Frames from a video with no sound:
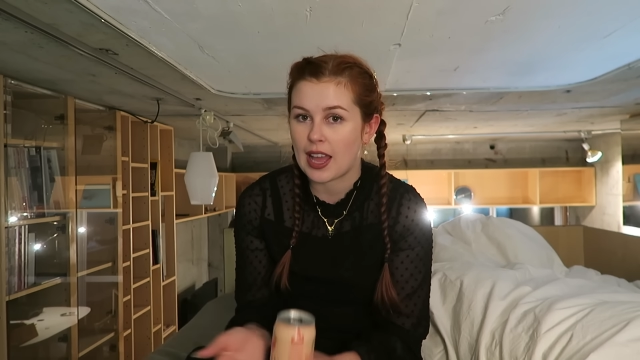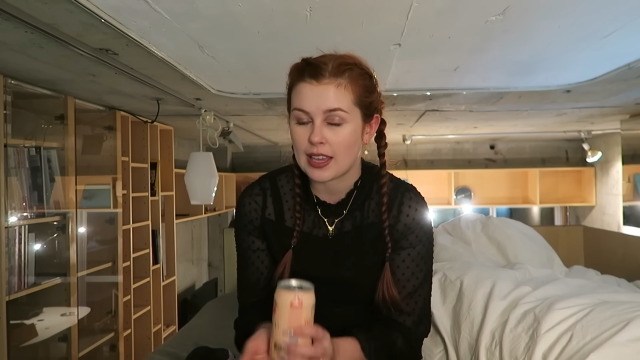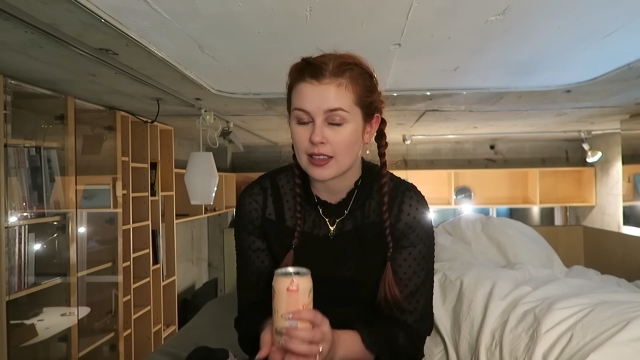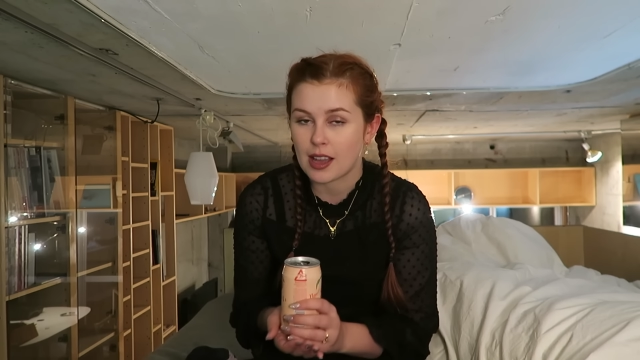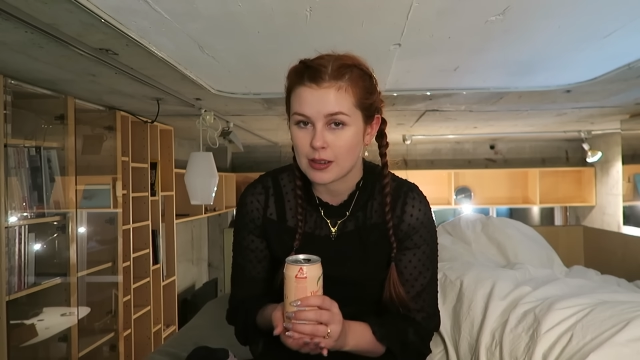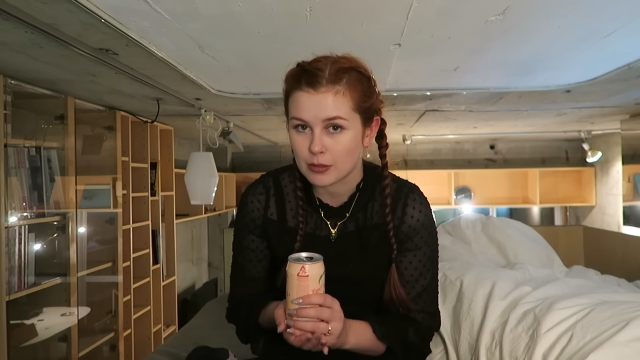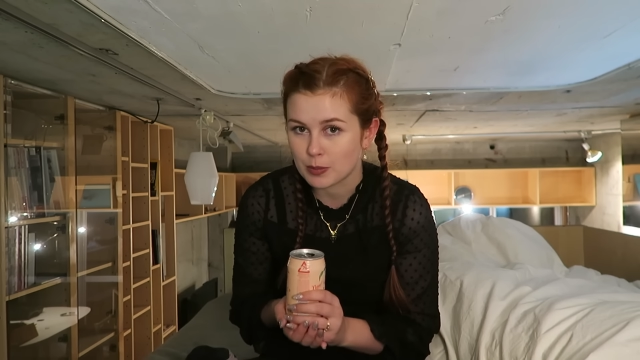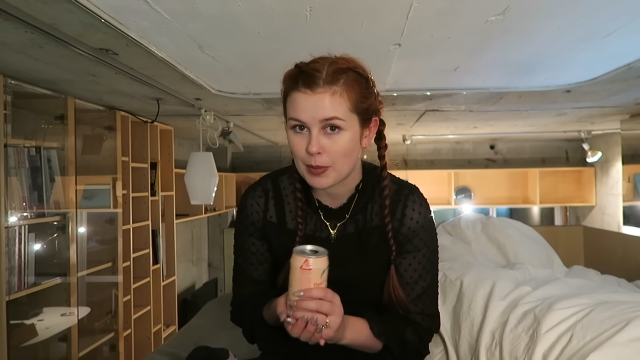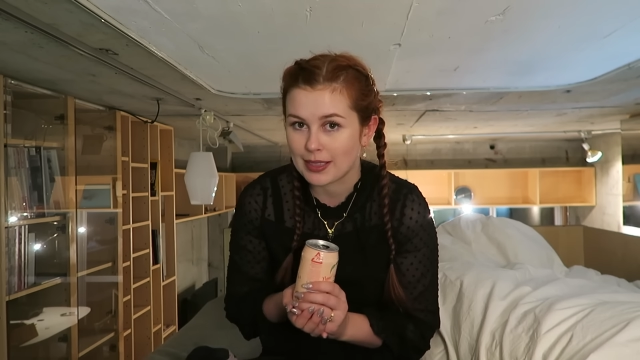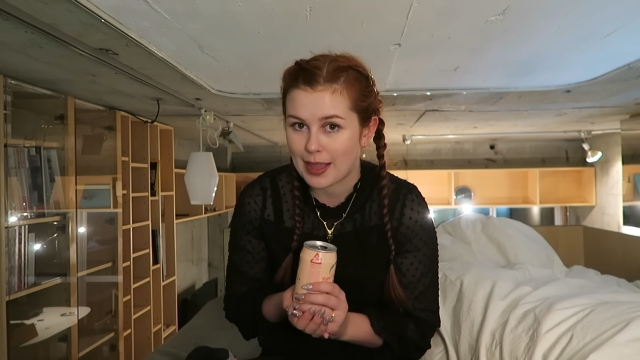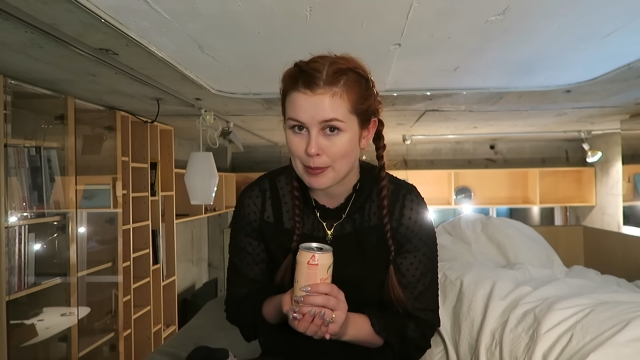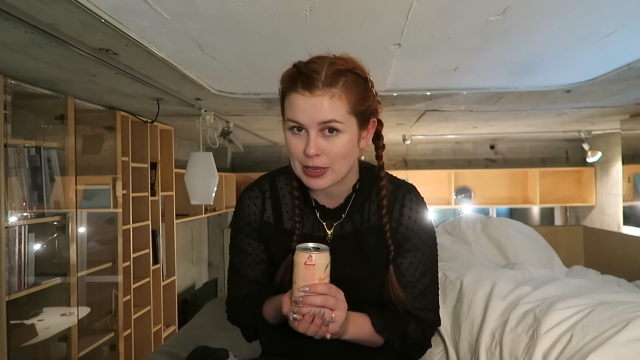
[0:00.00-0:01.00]
I cuddled
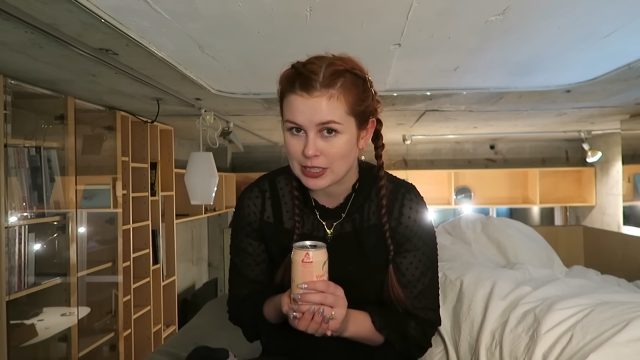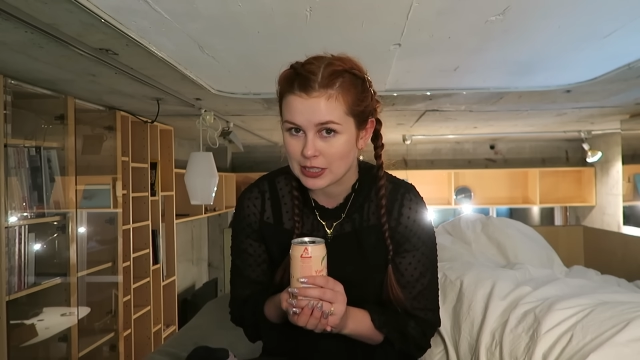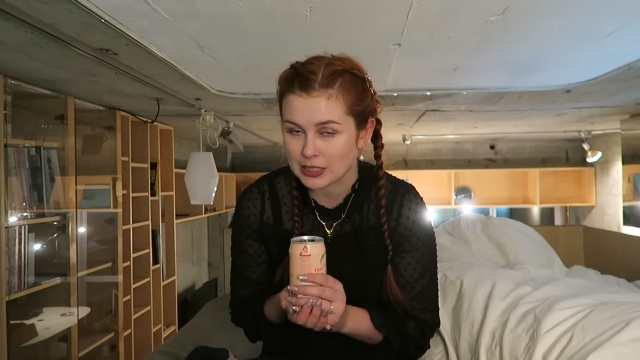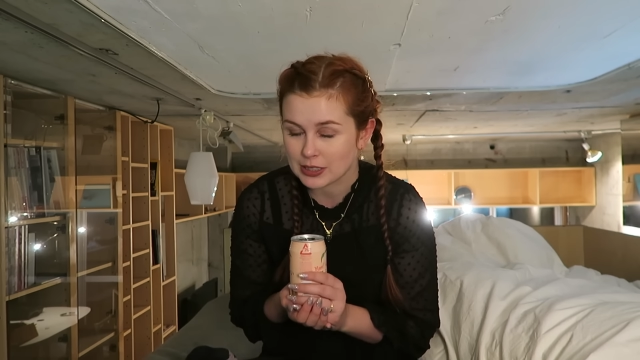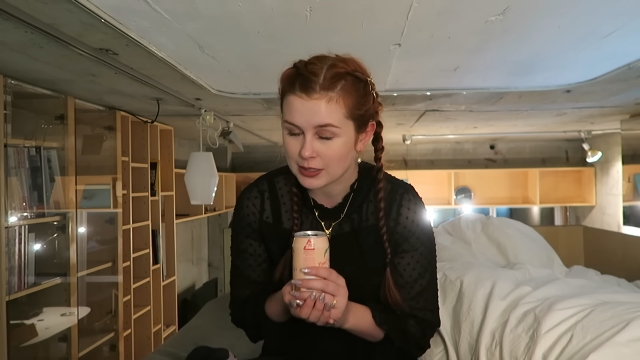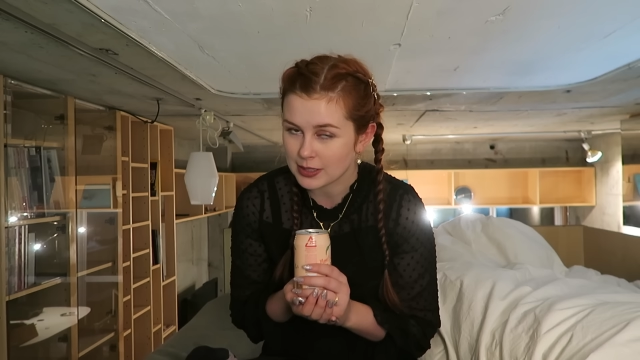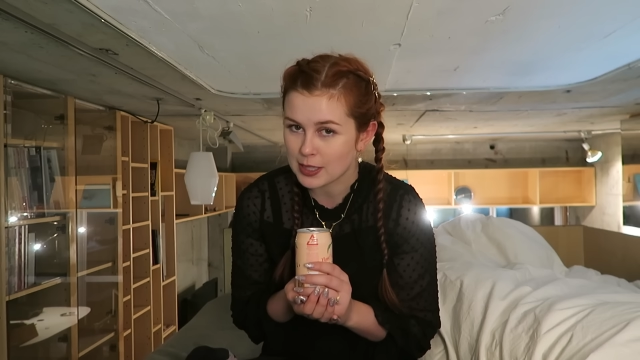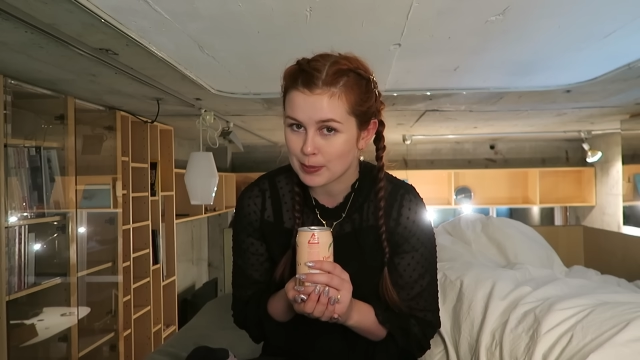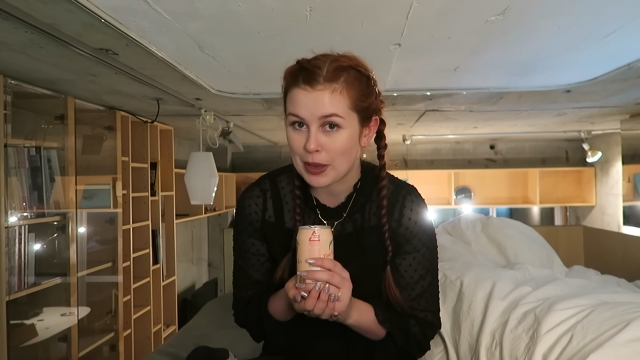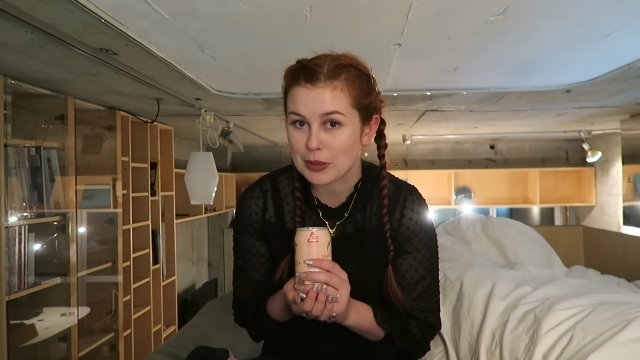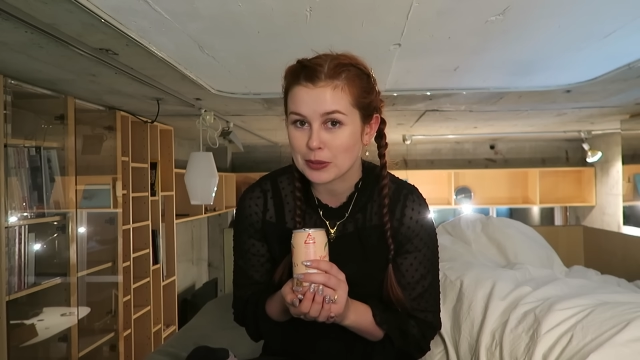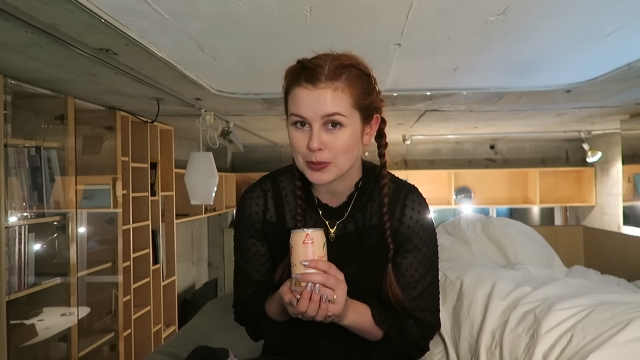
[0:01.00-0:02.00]
my Lamington
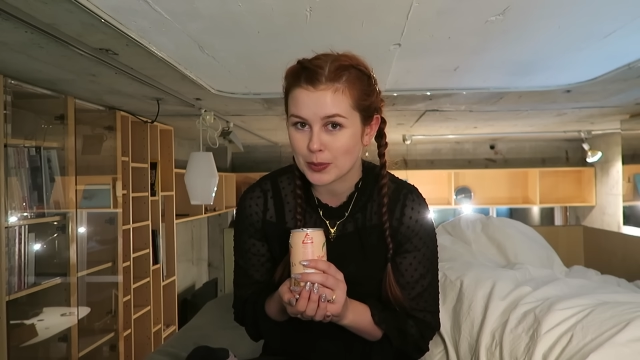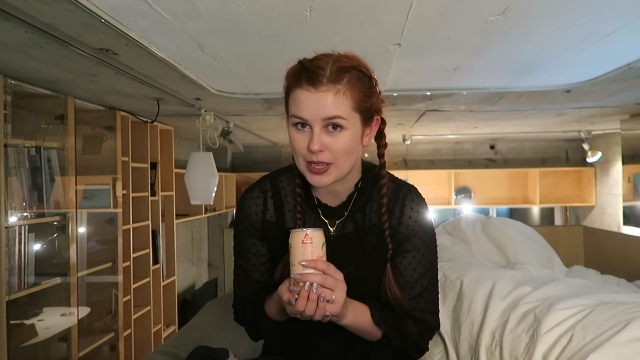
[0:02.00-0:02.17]
speckled